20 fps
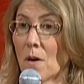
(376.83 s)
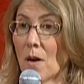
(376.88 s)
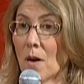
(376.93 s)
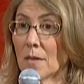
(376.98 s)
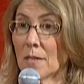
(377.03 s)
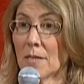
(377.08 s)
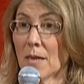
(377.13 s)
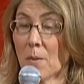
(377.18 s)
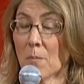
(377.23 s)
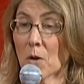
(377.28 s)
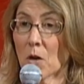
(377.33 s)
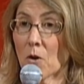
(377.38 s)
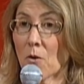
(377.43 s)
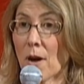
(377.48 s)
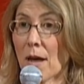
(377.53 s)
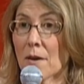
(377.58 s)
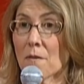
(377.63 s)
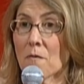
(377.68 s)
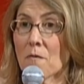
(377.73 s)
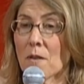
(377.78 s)
a
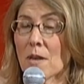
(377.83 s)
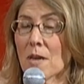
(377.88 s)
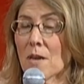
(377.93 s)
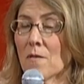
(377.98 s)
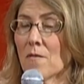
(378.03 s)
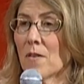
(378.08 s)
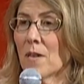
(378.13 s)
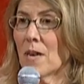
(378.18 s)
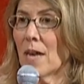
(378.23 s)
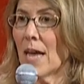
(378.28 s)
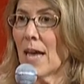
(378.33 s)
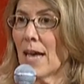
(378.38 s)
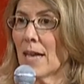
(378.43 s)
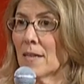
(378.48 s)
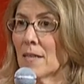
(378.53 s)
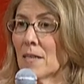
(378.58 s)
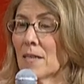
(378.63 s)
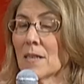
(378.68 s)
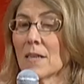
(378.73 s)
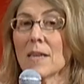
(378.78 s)
Democrat, think of it
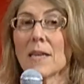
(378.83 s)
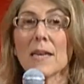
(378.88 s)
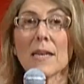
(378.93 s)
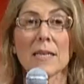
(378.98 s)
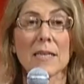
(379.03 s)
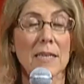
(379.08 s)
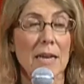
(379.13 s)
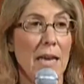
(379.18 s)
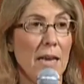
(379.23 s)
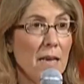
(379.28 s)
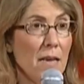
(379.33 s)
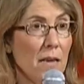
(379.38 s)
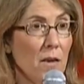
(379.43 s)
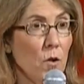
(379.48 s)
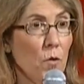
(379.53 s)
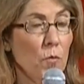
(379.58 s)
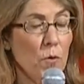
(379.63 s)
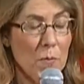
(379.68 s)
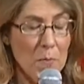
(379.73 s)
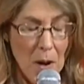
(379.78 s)
as
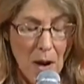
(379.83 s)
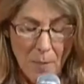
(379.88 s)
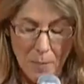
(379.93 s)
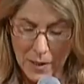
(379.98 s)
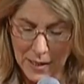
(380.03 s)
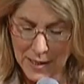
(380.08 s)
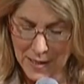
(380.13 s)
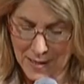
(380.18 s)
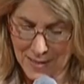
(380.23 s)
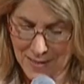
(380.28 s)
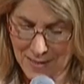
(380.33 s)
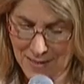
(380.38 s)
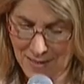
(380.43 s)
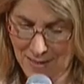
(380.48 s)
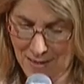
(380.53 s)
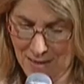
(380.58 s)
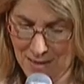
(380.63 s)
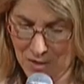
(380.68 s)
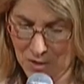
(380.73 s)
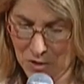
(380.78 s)
taking a Republican to
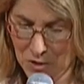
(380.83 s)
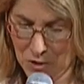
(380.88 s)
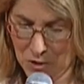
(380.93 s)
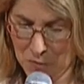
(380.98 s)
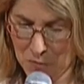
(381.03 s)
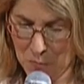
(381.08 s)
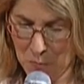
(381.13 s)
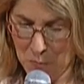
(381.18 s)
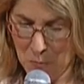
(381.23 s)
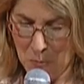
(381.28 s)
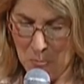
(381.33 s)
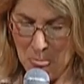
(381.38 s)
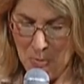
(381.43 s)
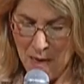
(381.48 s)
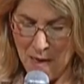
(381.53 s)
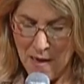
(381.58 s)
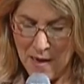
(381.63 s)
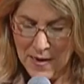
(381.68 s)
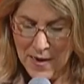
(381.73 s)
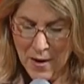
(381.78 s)
lunch.
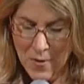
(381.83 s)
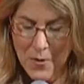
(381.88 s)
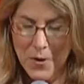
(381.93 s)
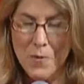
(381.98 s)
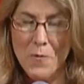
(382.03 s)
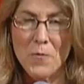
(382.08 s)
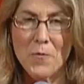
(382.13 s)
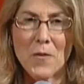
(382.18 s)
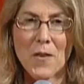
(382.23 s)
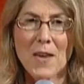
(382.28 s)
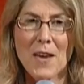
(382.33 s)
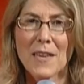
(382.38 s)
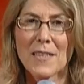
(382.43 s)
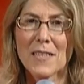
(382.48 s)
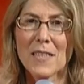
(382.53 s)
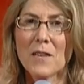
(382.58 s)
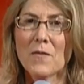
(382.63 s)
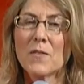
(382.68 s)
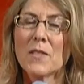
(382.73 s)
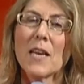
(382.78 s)
Now, if the
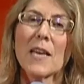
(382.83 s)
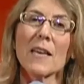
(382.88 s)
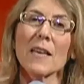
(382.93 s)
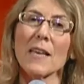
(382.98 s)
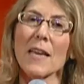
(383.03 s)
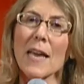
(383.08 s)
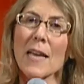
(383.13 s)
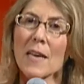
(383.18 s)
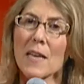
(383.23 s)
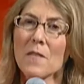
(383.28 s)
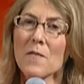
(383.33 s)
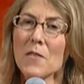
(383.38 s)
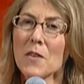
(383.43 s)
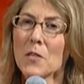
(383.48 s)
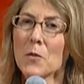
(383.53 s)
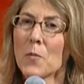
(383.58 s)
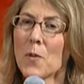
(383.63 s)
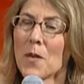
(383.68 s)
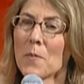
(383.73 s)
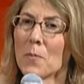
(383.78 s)
idea of taking any of
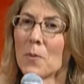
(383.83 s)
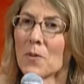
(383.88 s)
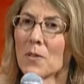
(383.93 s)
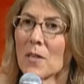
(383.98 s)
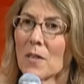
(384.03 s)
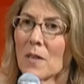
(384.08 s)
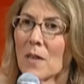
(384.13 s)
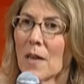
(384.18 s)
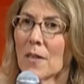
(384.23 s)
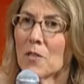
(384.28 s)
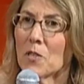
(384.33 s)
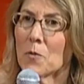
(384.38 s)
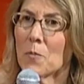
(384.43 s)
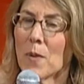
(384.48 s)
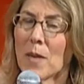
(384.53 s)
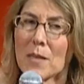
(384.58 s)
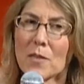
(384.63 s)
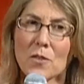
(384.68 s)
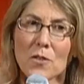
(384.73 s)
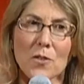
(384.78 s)
these people to lunch
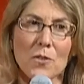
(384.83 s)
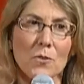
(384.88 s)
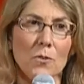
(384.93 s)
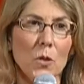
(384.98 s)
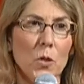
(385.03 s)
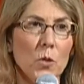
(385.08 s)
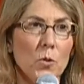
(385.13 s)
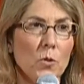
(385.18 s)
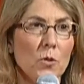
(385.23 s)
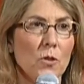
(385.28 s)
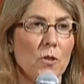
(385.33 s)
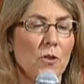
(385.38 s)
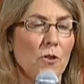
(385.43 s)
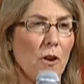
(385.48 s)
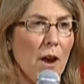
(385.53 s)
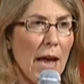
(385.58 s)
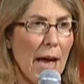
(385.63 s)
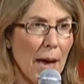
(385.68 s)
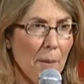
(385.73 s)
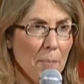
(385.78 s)
makes you lose
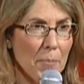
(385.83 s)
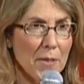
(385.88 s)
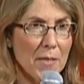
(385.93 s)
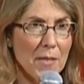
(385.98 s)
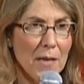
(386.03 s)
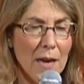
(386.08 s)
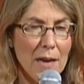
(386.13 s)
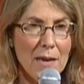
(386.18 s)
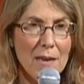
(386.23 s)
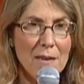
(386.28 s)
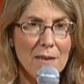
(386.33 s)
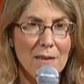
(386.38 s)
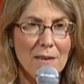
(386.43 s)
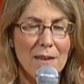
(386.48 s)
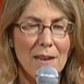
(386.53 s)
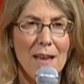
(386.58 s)
your appetite,